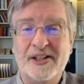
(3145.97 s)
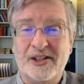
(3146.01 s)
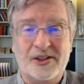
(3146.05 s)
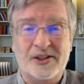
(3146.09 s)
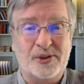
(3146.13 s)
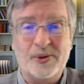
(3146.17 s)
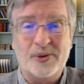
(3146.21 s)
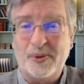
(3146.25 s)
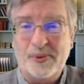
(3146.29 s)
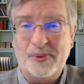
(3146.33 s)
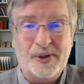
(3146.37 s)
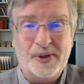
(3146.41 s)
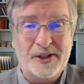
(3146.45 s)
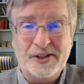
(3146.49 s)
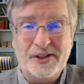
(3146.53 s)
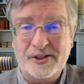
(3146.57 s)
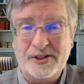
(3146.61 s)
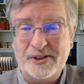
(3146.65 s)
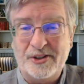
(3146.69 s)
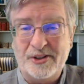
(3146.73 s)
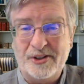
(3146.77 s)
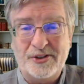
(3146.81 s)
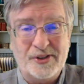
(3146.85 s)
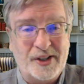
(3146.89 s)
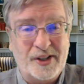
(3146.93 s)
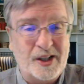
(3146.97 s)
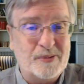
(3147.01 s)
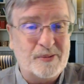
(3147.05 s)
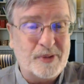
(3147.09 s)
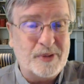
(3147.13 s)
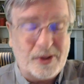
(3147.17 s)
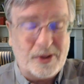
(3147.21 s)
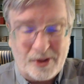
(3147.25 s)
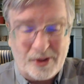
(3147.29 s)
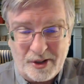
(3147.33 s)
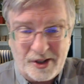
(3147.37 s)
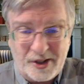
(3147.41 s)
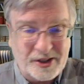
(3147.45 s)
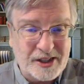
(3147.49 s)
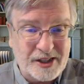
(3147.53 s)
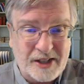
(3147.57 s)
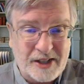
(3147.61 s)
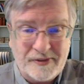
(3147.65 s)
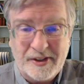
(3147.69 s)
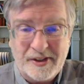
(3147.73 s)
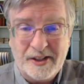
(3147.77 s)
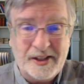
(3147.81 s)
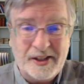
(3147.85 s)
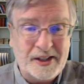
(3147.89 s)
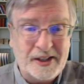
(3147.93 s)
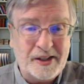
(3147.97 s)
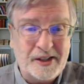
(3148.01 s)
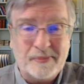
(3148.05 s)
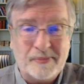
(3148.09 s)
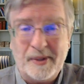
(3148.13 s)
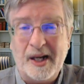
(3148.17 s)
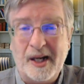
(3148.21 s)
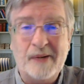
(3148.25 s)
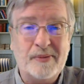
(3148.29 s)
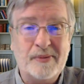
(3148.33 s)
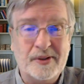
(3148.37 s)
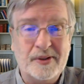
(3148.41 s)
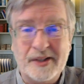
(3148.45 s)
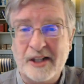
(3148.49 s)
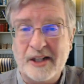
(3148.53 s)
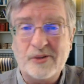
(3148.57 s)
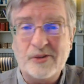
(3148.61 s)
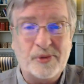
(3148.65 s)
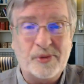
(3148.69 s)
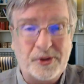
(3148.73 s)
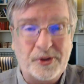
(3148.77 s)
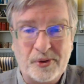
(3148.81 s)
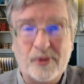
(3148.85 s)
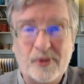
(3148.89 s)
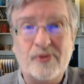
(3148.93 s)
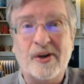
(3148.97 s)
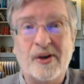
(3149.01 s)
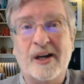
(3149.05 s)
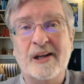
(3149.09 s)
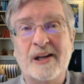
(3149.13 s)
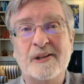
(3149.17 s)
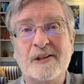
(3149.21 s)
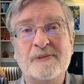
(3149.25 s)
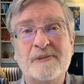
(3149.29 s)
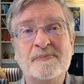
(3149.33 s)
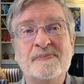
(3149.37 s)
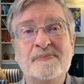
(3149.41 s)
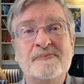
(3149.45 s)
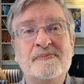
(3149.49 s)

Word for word: Do a word search on the number 37 in the Bible, and that's what you'll find.